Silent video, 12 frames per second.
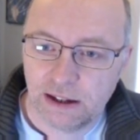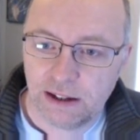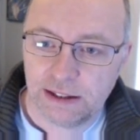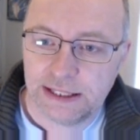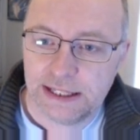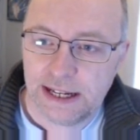
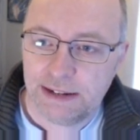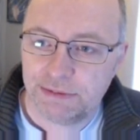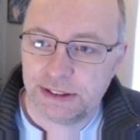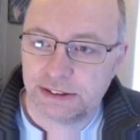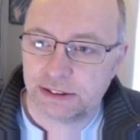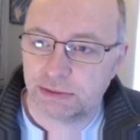I'm going to have
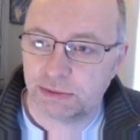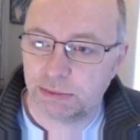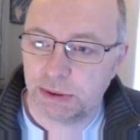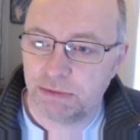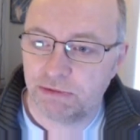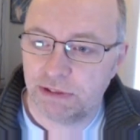this because
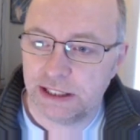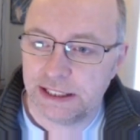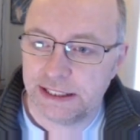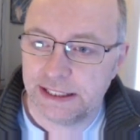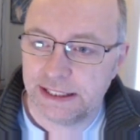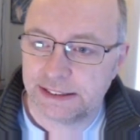we
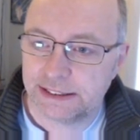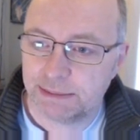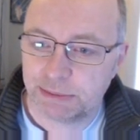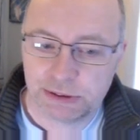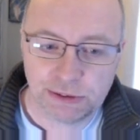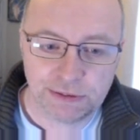really need
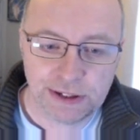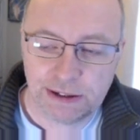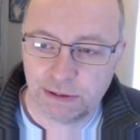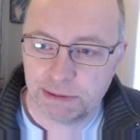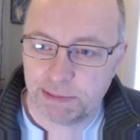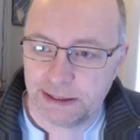some sort of
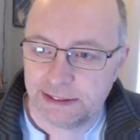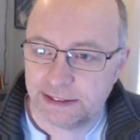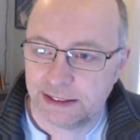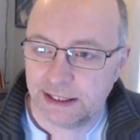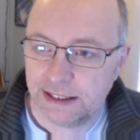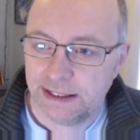health-based
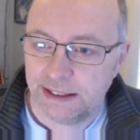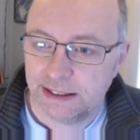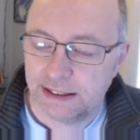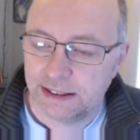thing.